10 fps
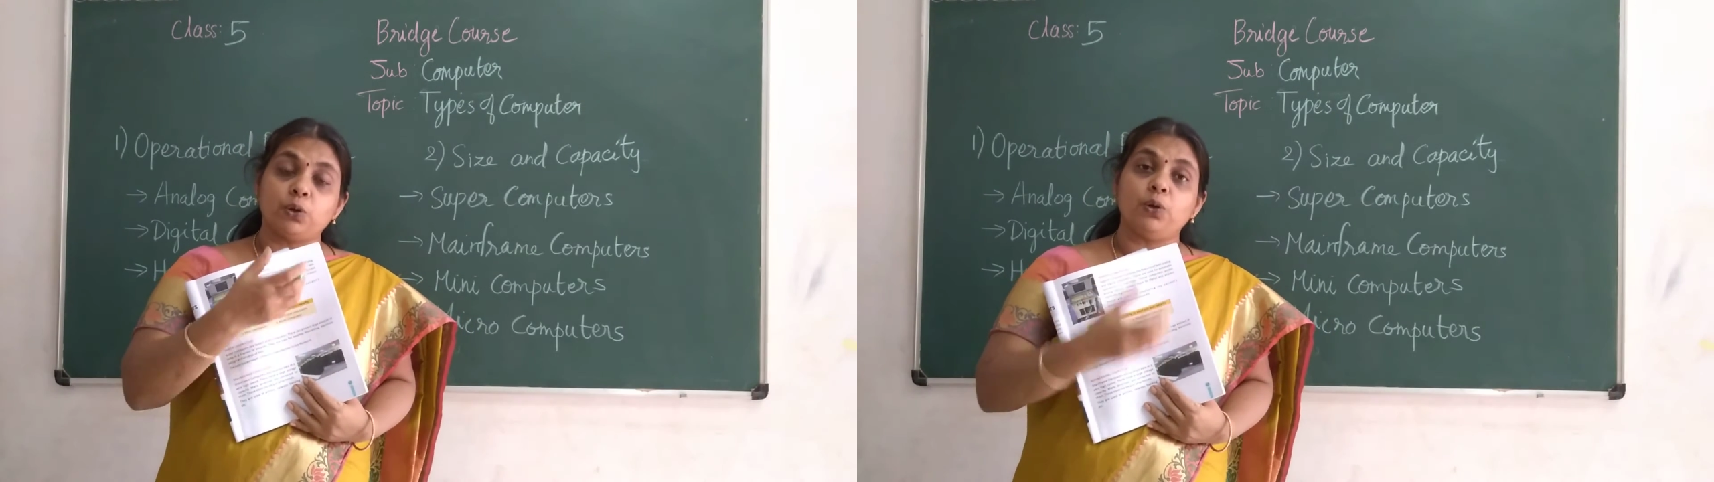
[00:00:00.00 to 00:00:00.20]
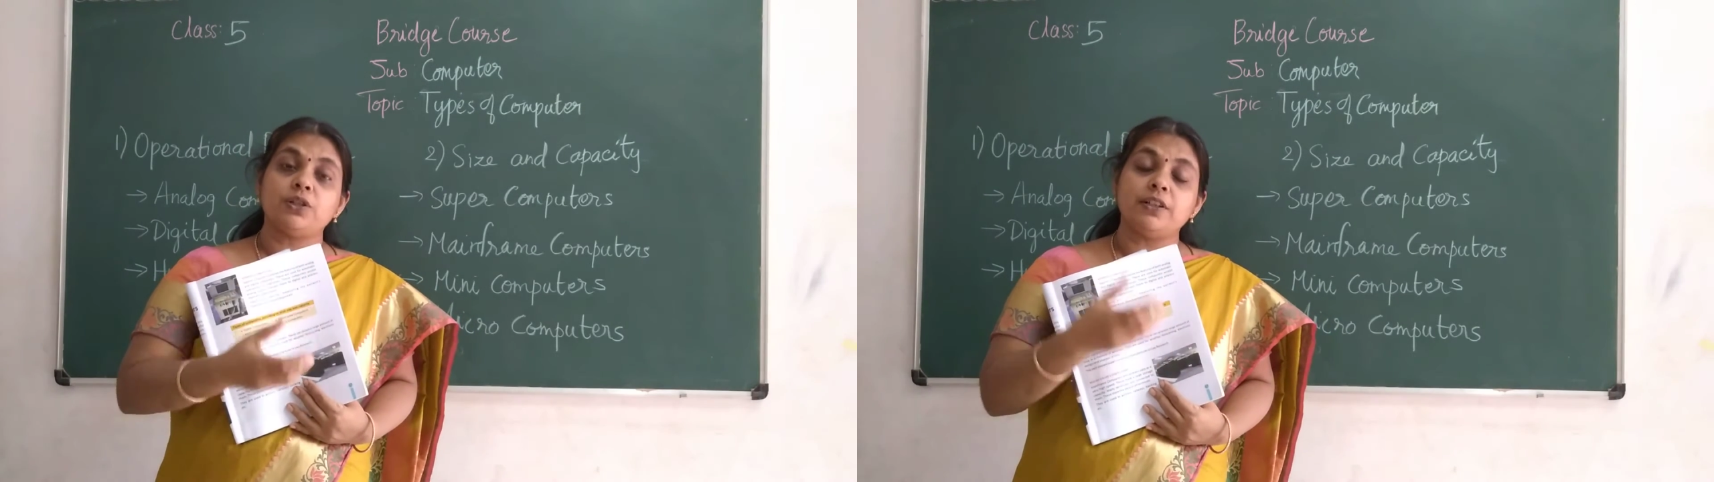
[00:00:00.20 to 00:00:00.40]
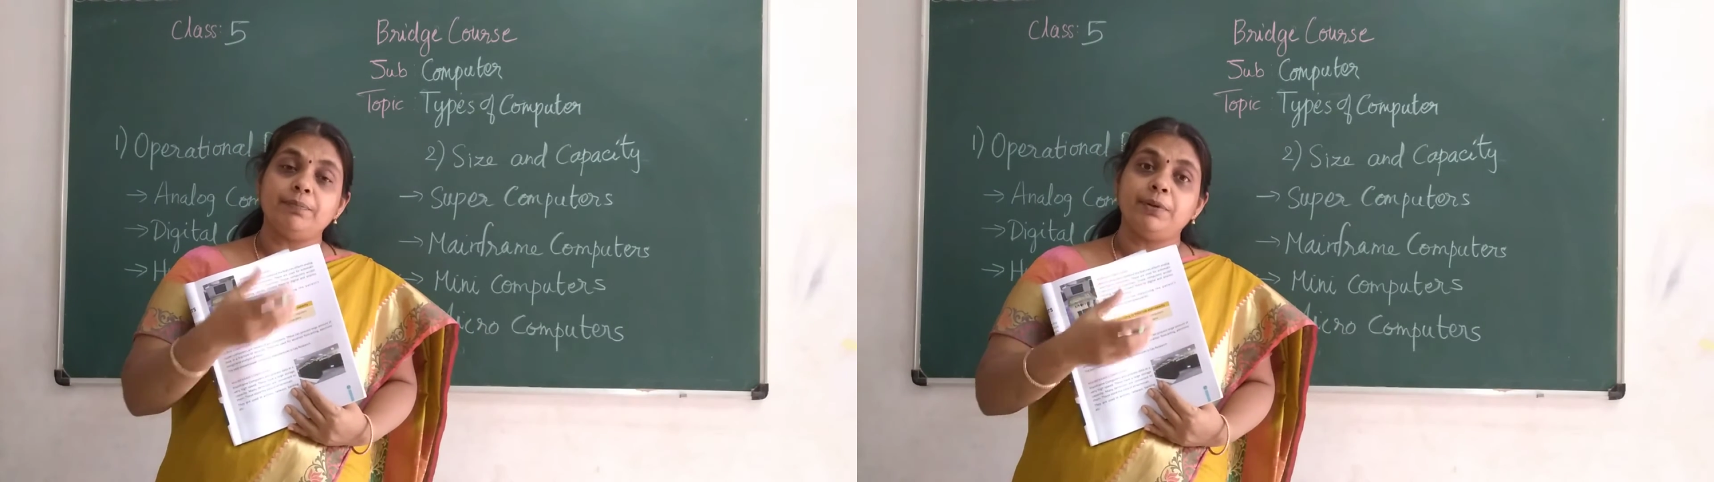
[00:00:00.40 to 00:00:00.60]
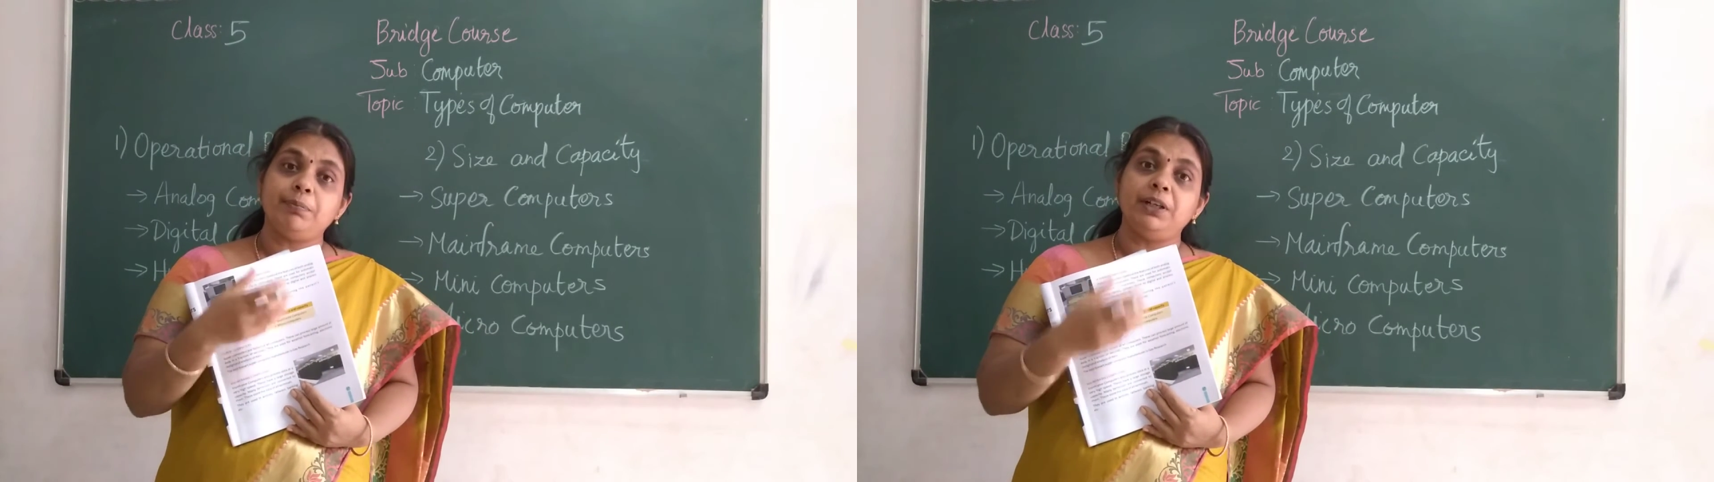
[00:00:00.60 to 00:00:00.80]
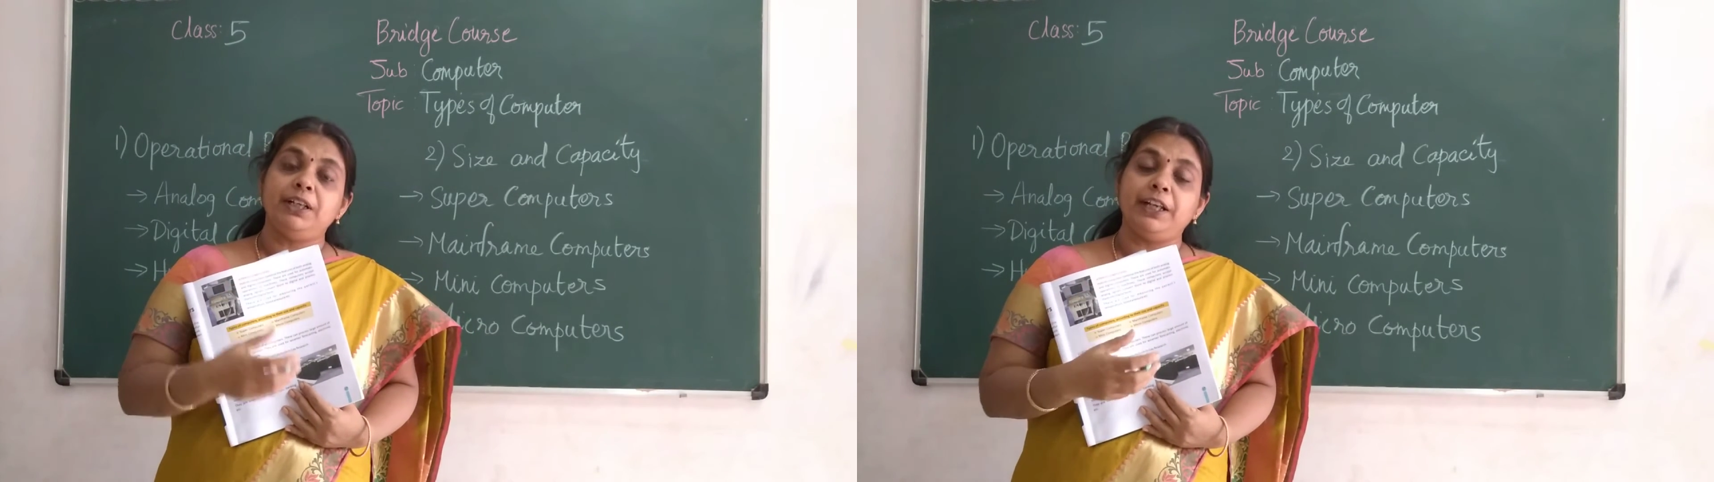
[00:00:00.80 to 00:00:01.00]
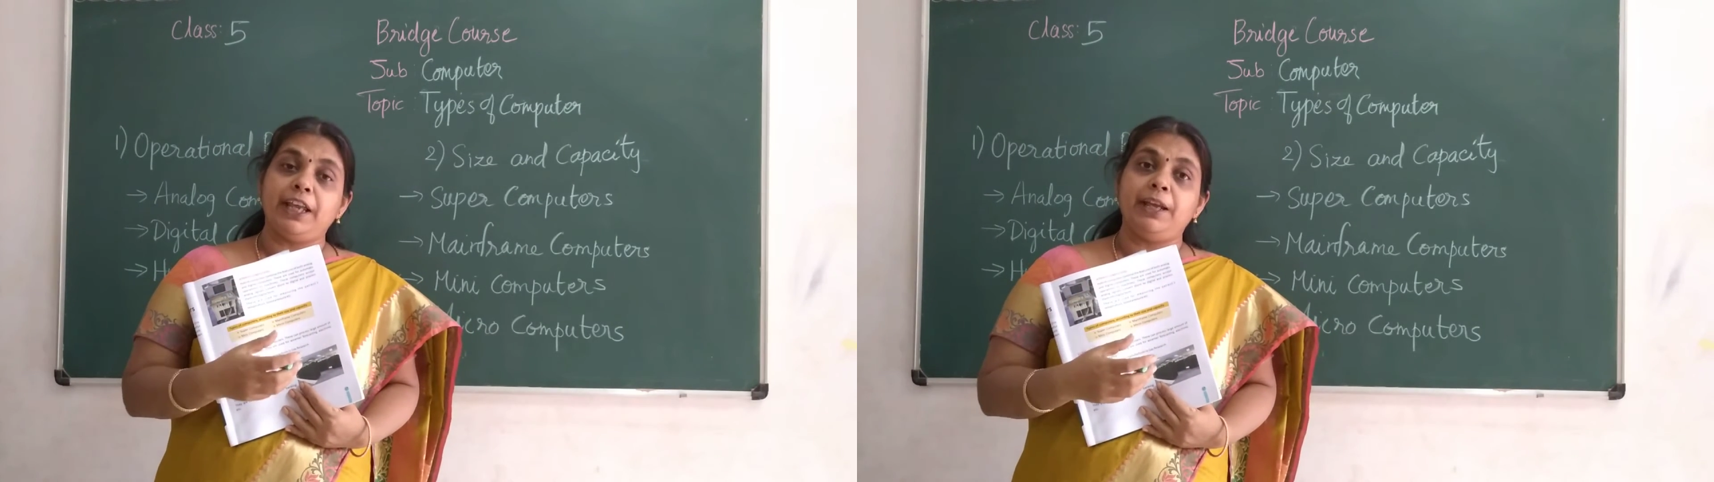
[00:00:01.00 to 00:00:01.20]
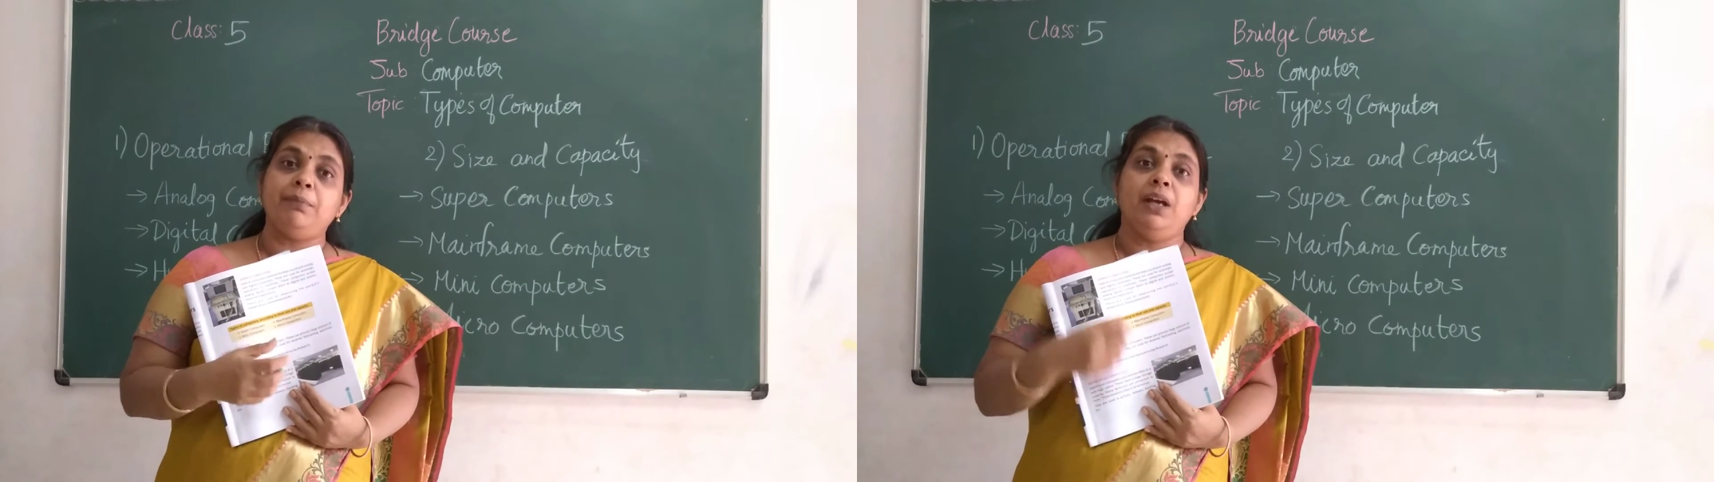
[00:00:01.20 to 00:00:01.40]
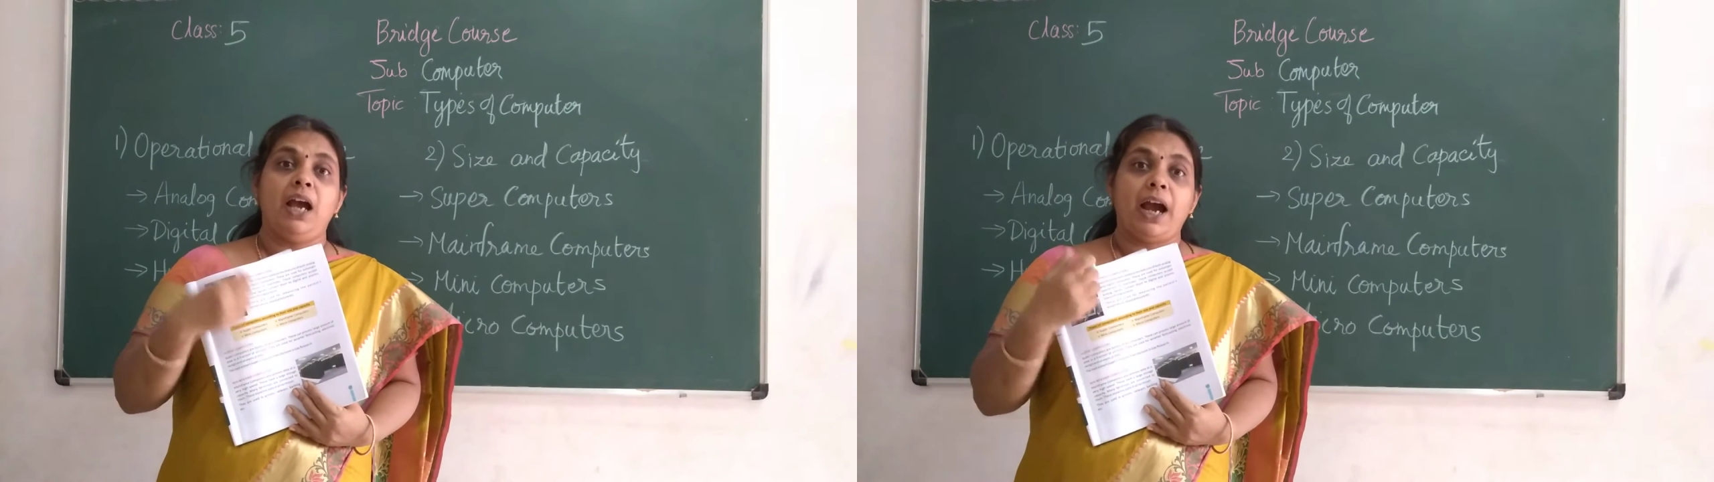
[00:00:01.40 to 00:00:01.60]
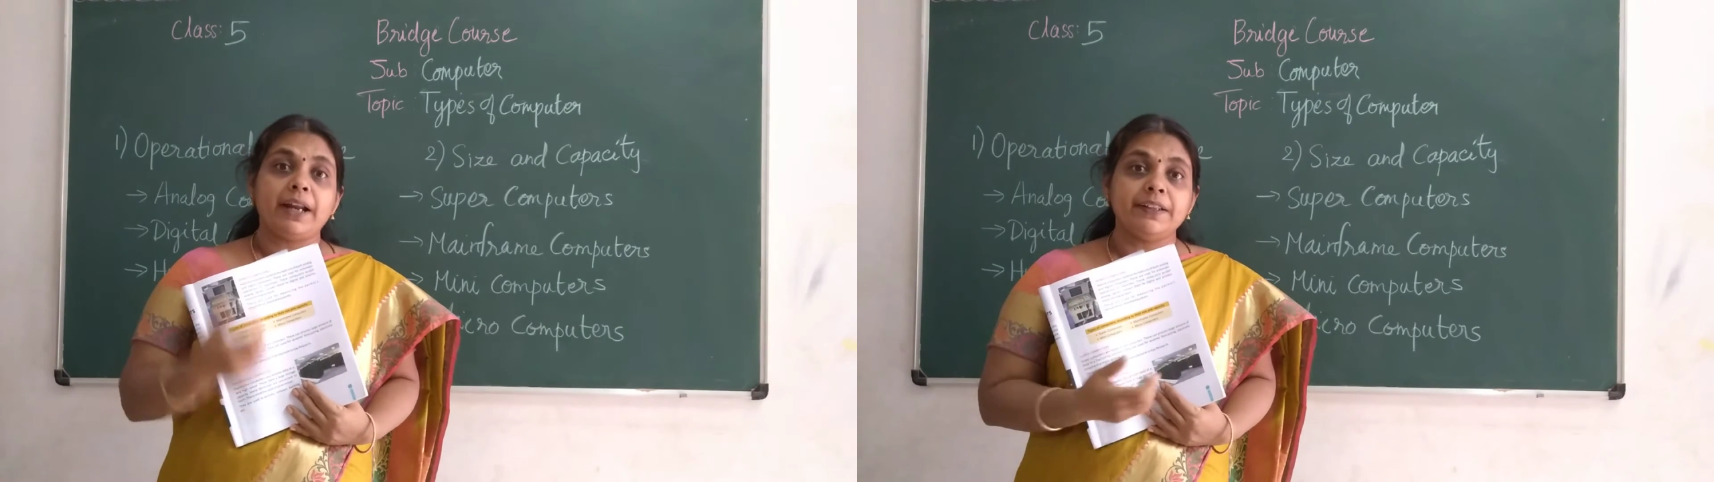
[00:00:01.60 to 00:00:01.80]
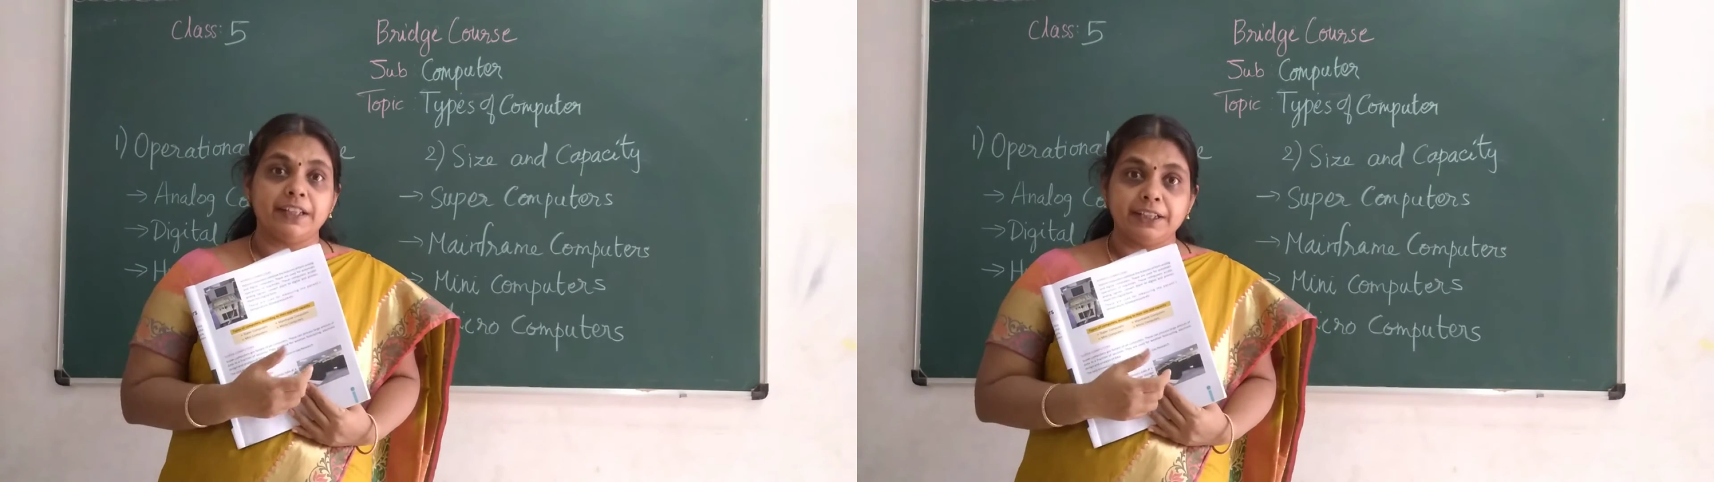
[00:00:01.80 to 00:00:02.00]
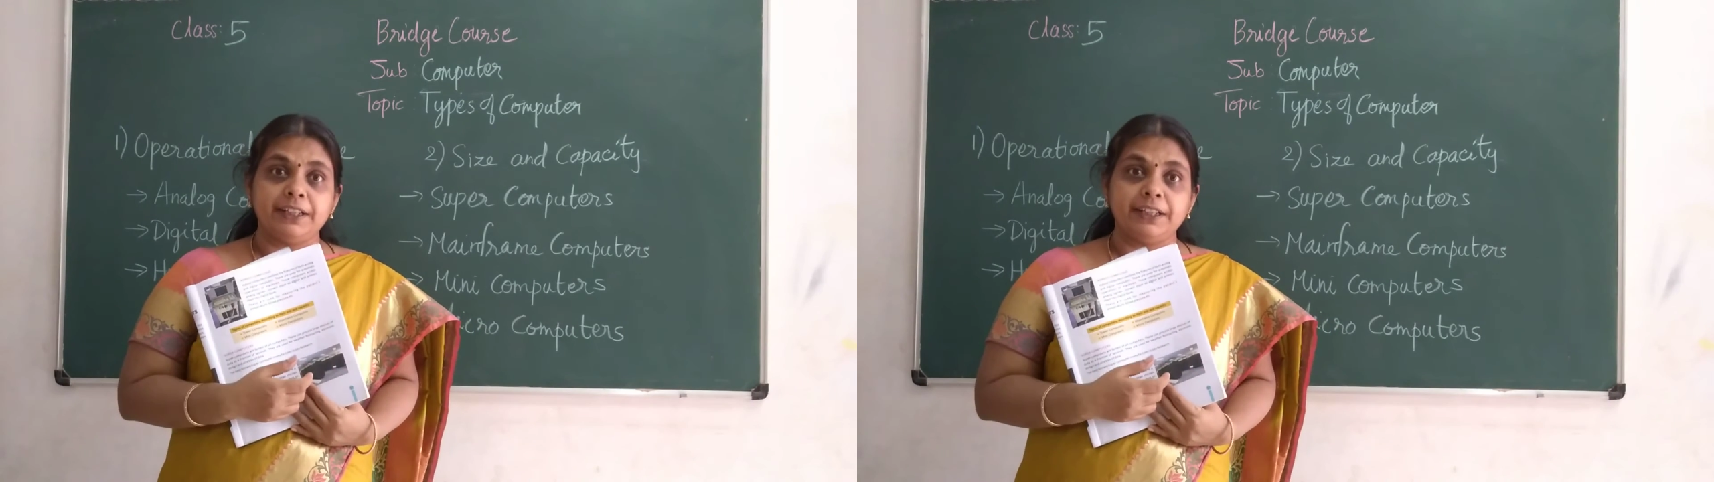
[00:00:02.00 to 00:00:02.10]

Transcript: crores of people name and their